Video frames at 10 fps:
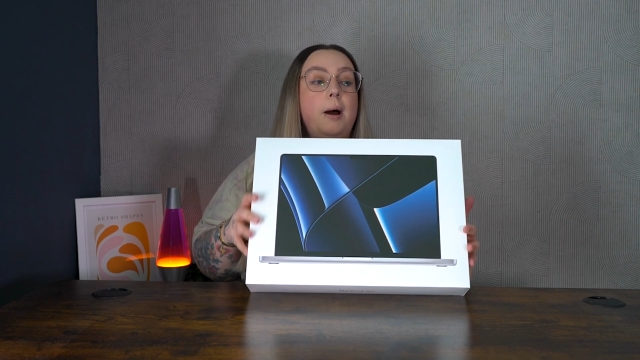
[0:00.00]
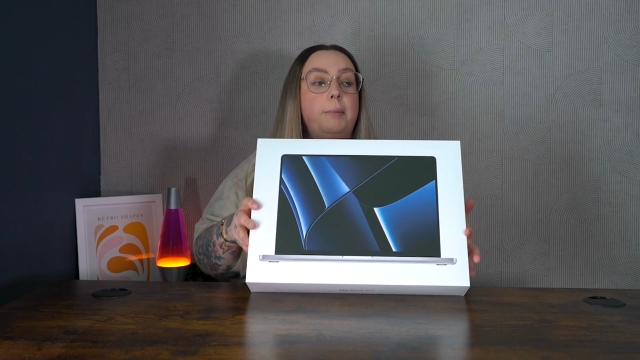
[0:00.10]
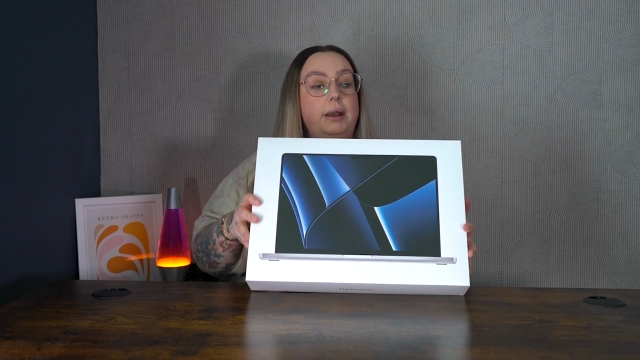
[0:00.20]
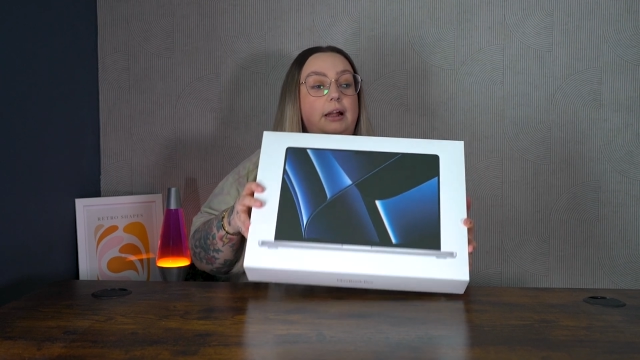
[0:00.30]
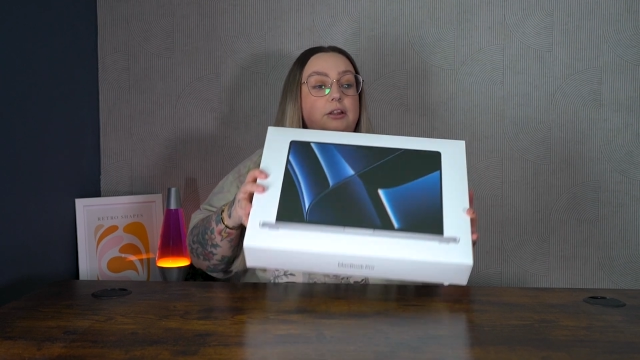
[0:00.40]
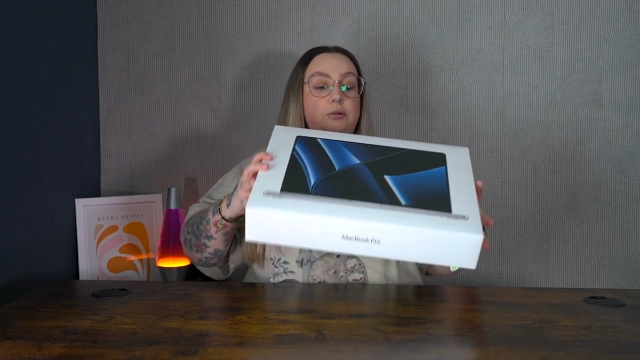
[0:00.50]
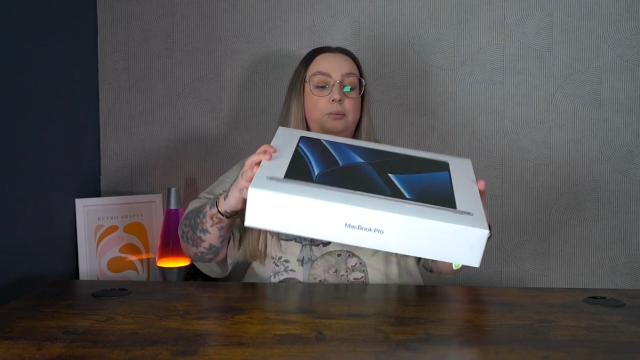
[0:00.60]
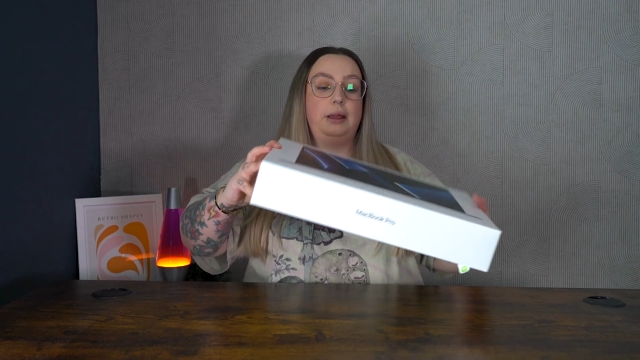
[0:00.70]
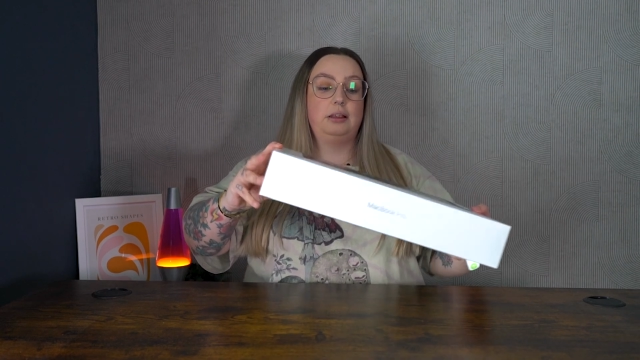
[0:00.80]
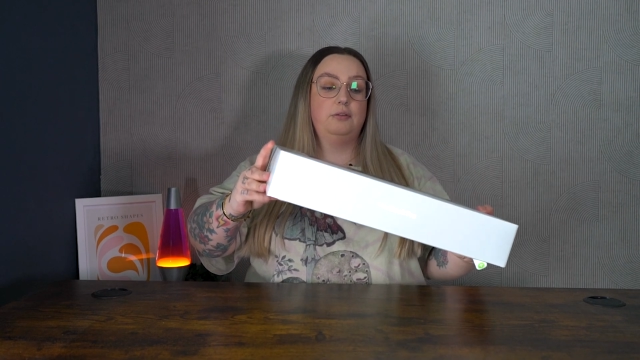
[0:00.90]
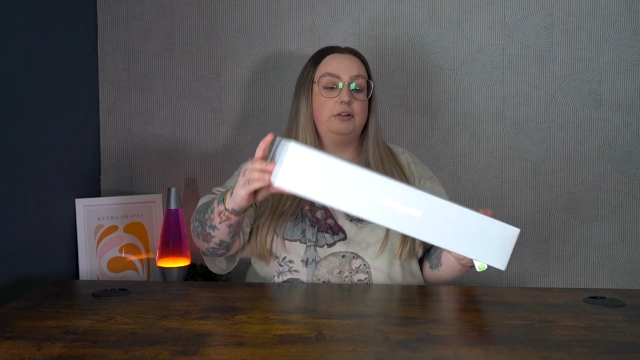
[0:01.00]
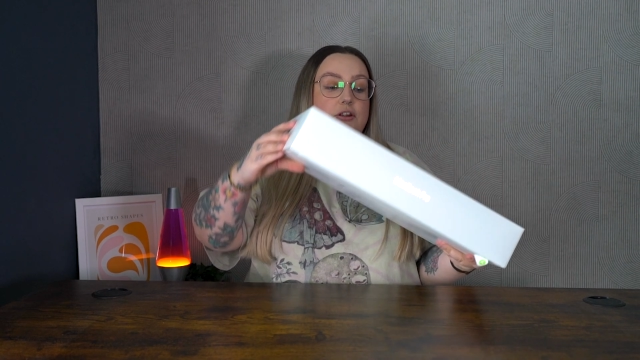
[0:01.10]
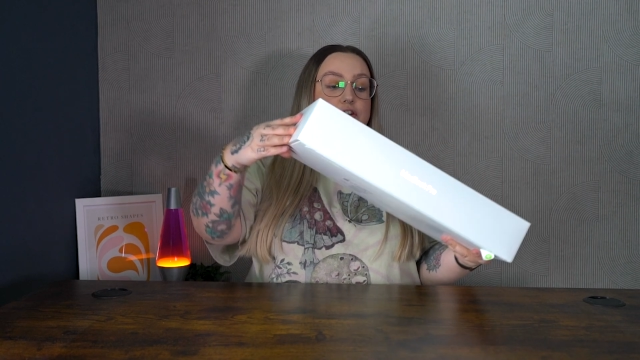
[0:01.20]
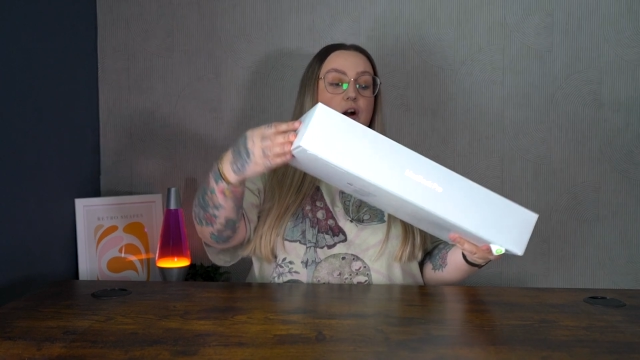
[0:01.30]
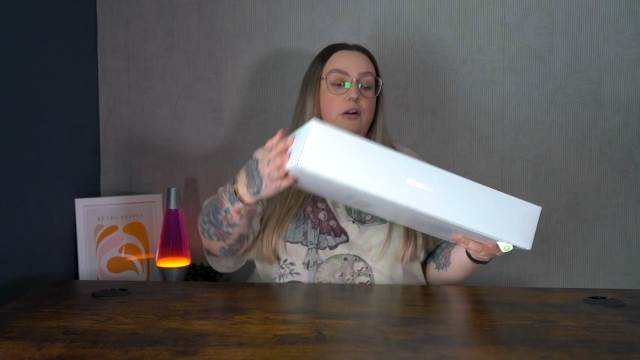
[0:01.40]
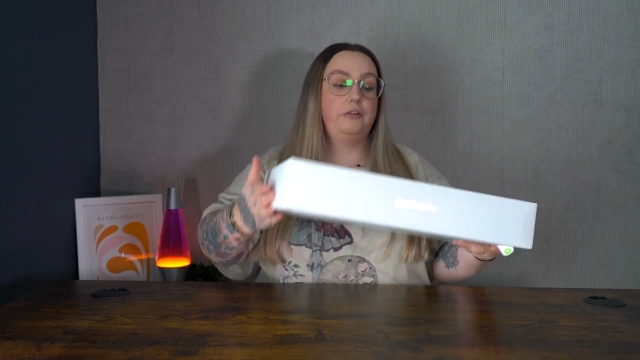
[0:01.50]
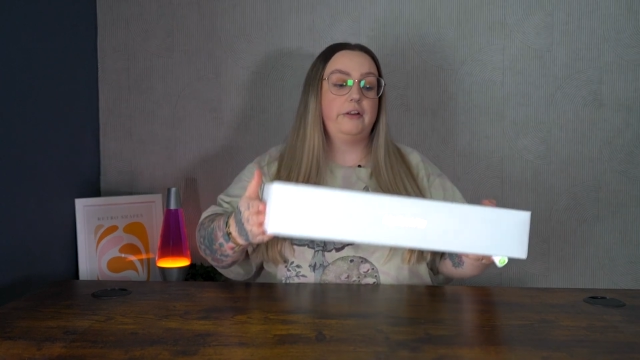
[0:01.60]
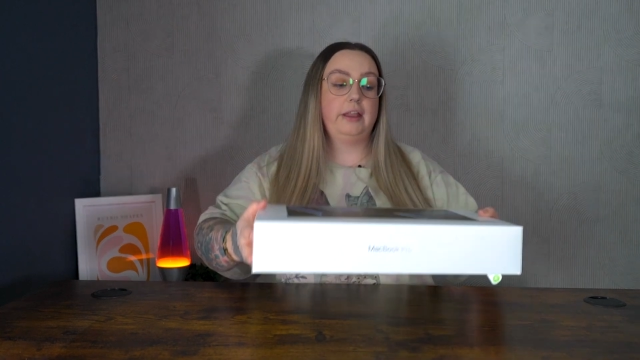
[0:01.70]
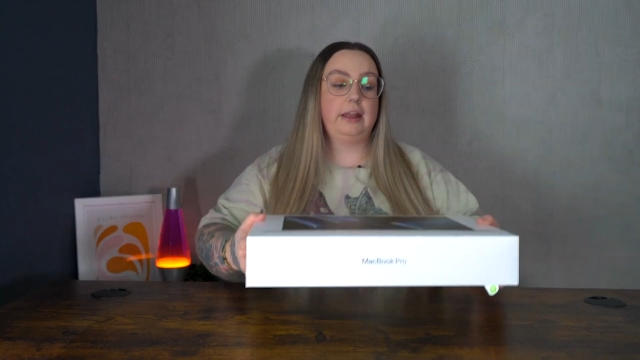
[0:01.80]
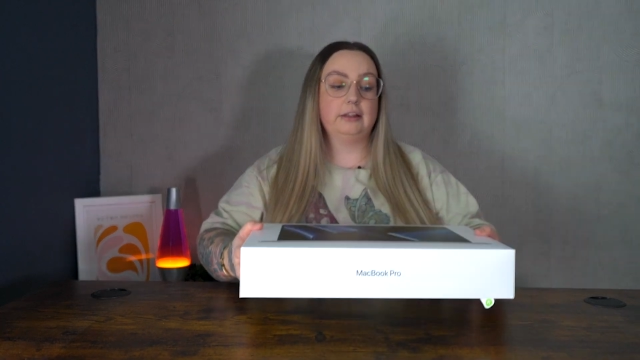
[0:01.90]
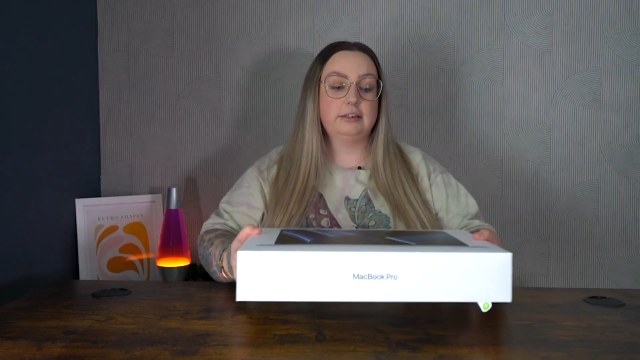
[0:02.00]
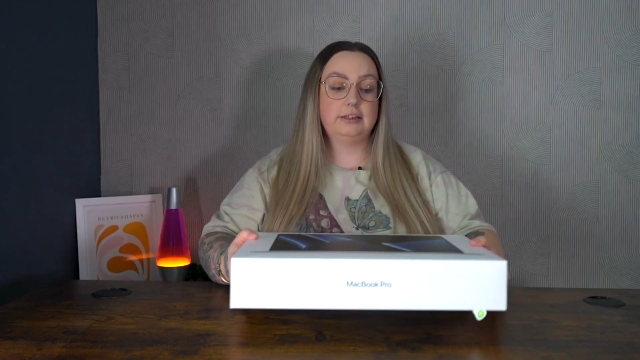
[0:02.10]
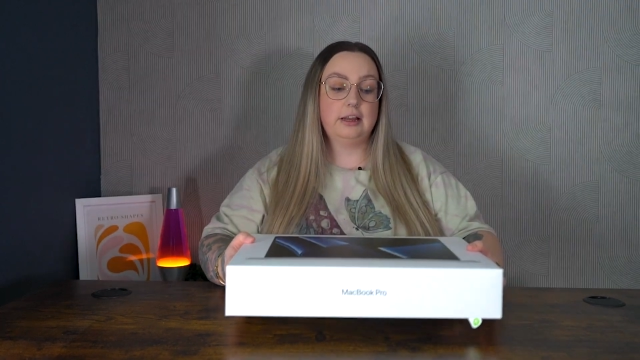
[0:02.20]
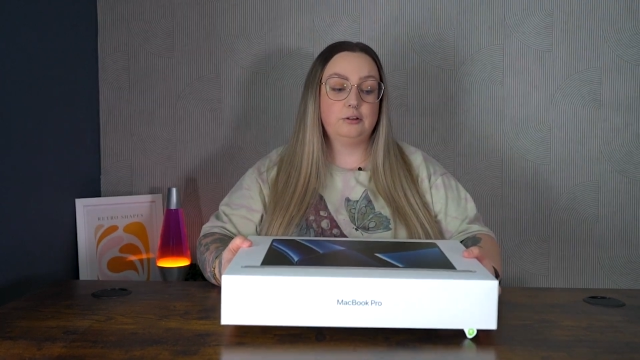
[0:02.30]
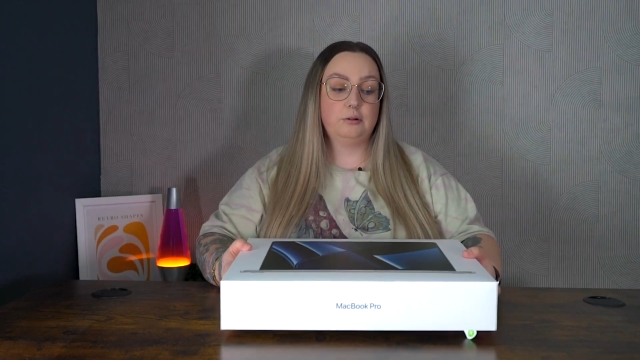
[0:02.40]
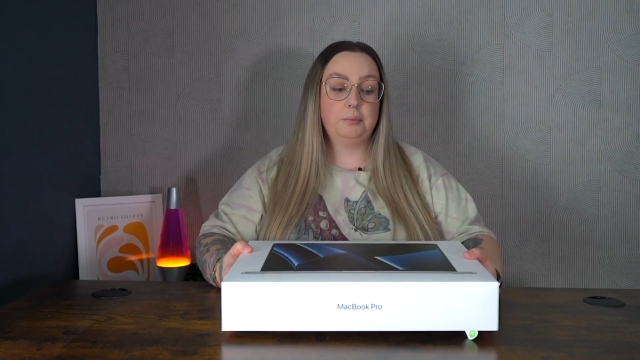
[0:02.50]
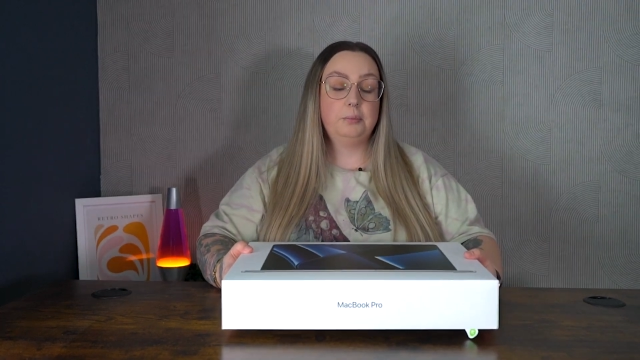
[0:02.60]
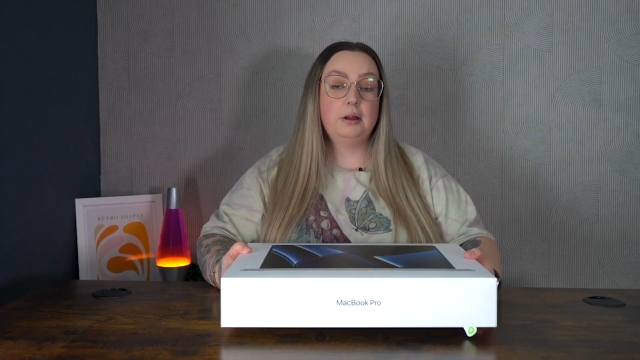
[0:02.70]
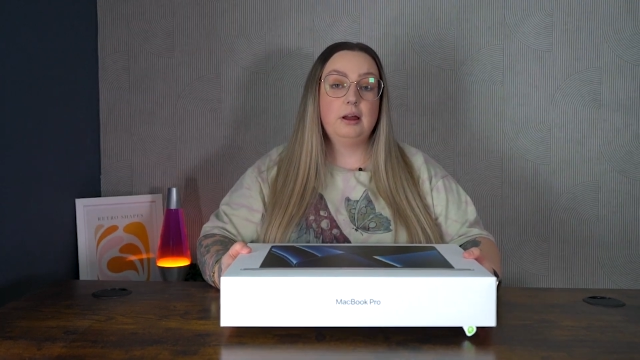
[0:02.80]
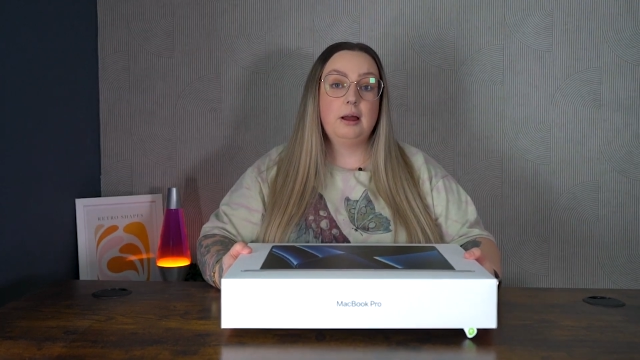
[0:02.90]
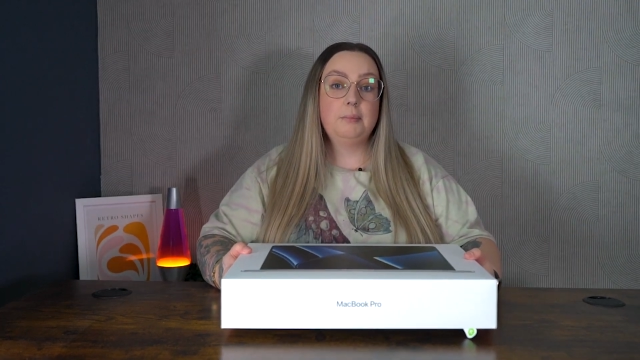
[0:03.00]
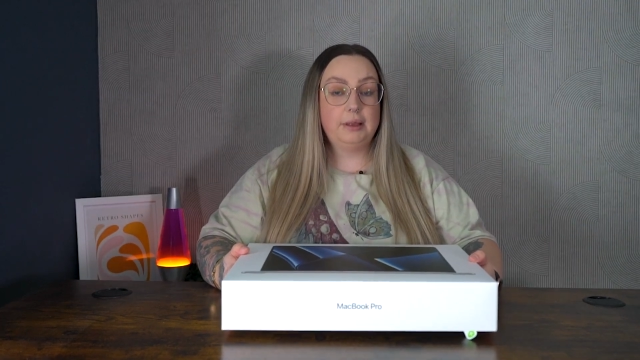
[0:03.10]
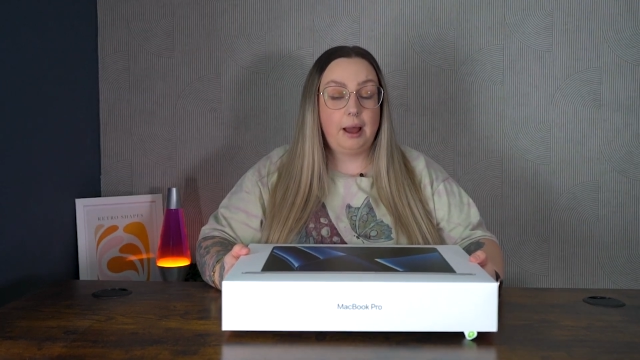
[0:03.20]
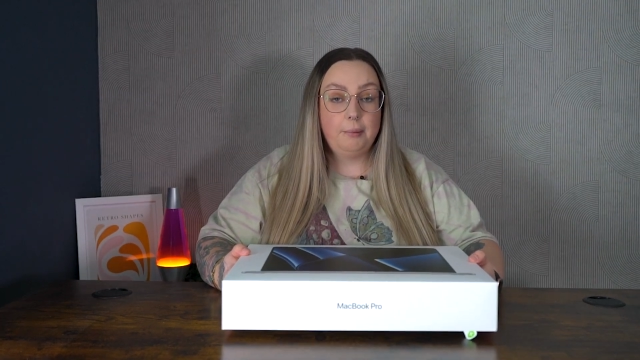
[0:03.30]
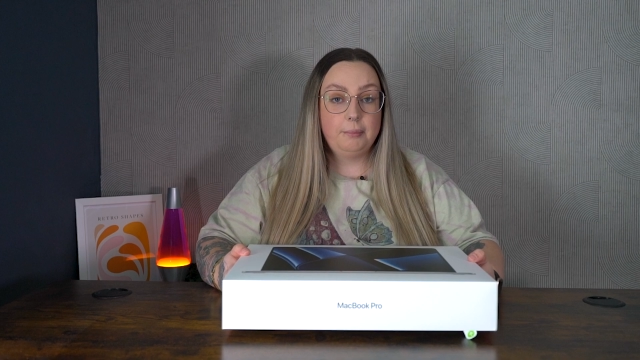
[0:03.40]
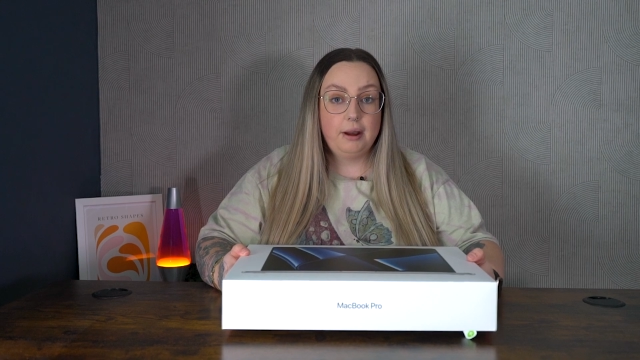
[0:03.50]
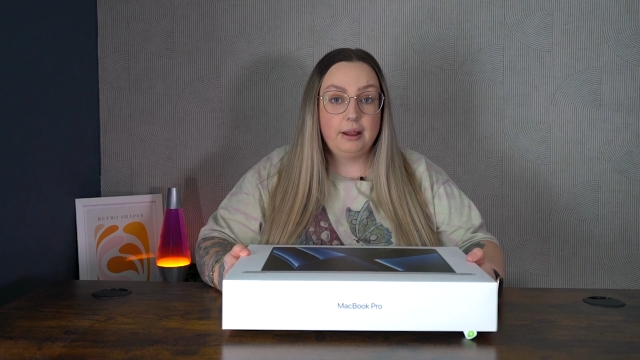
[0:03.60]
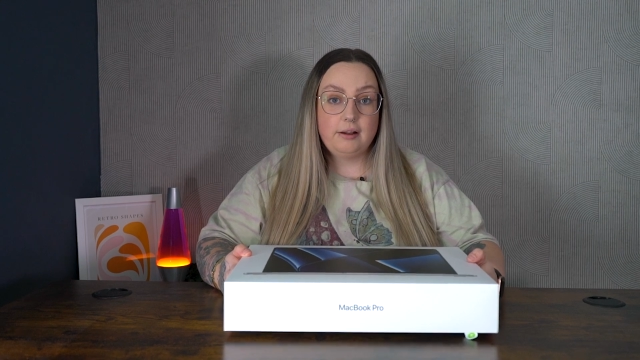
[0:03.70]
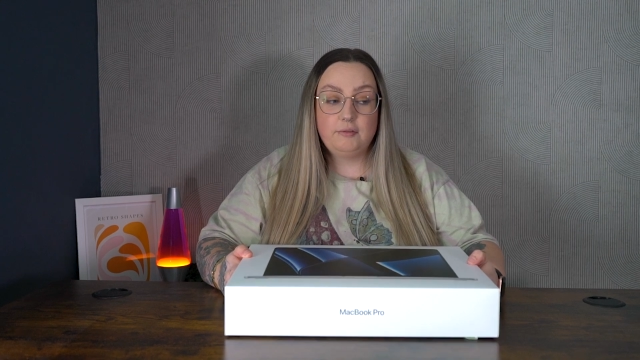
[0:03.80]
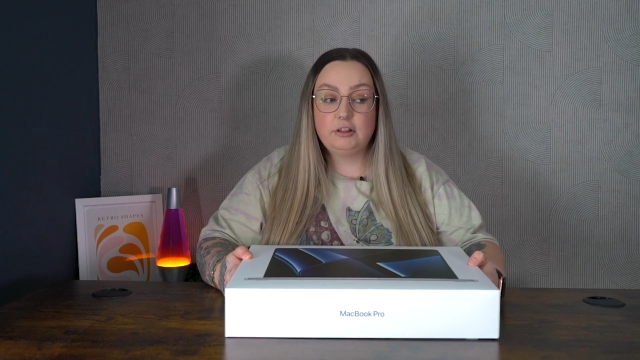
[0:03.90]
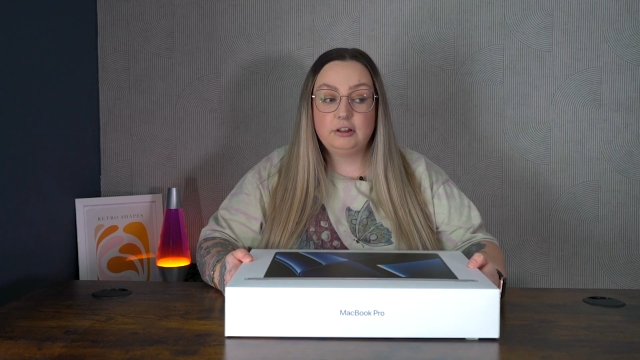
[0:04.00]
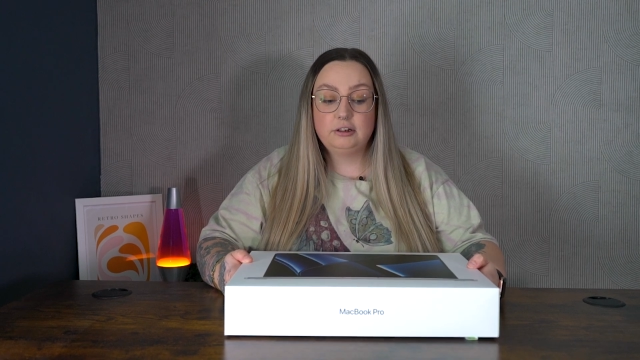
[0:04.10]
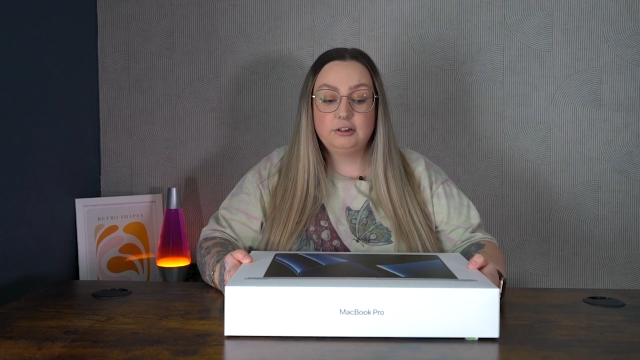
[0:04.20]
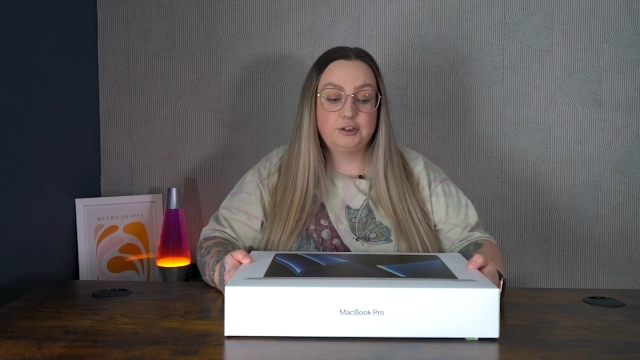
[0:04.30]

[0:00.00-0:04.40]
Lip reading: But I had some work to finish off and then I had to set up my camera and everything.